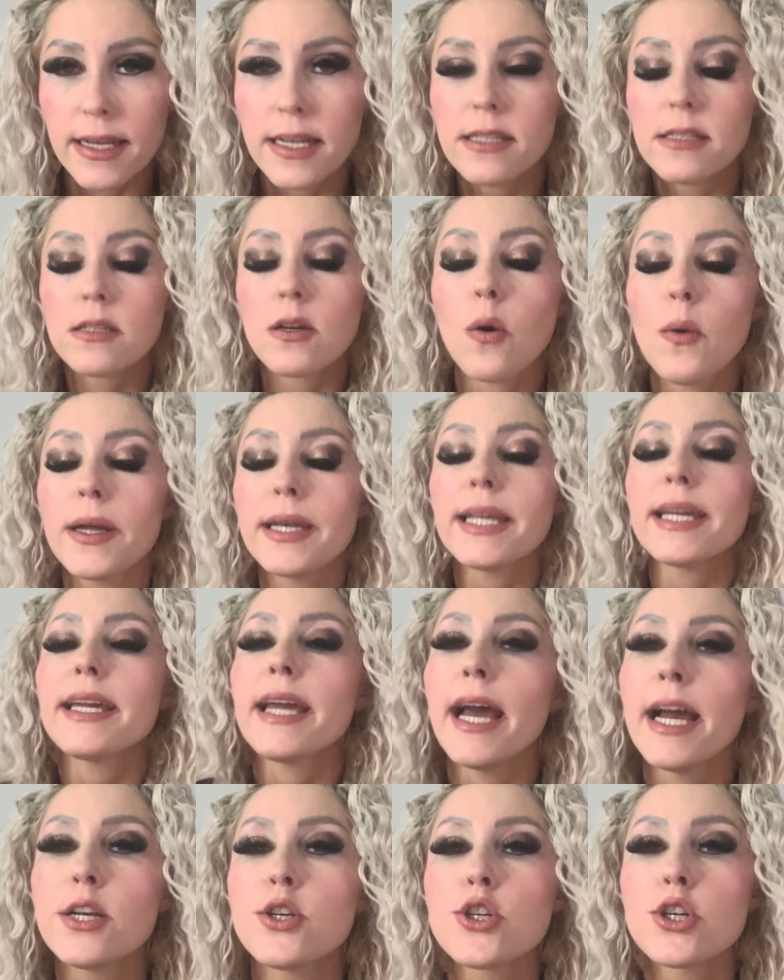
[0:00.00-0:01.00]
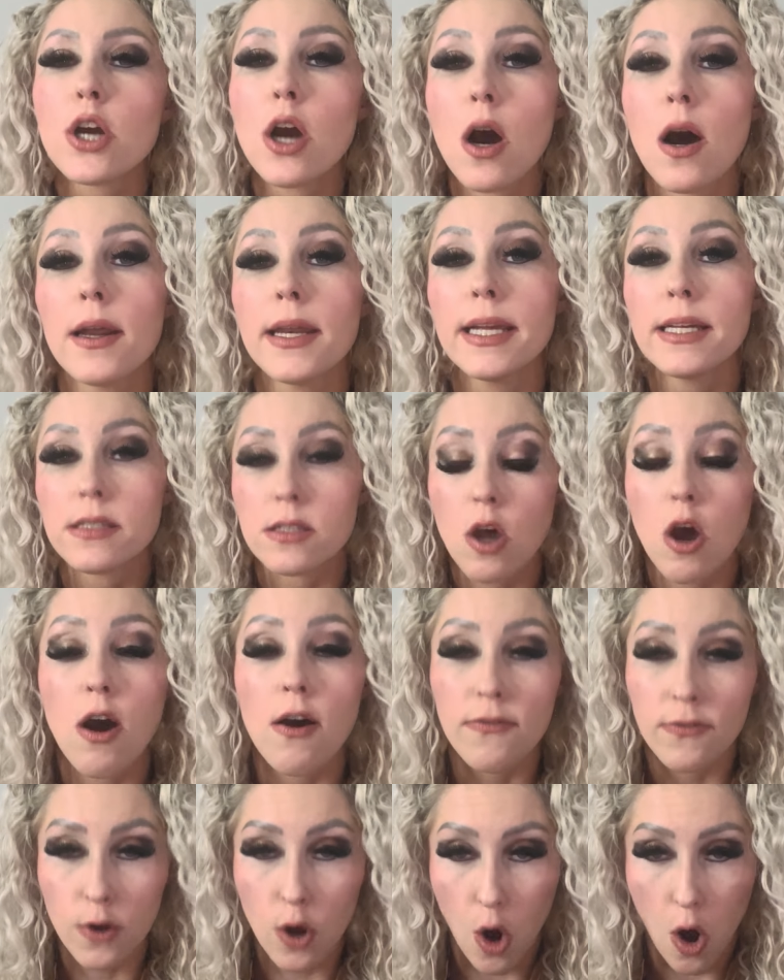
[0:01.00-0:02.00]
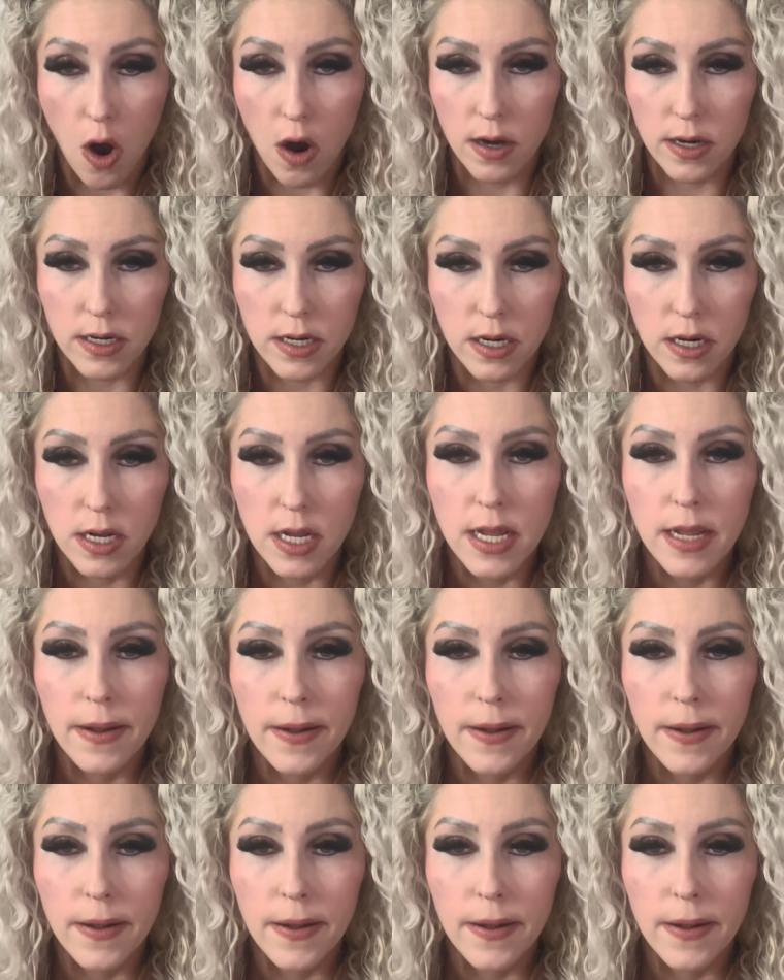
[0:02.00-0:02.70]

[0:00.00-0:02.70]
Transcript: that is going to catch your audience off guard.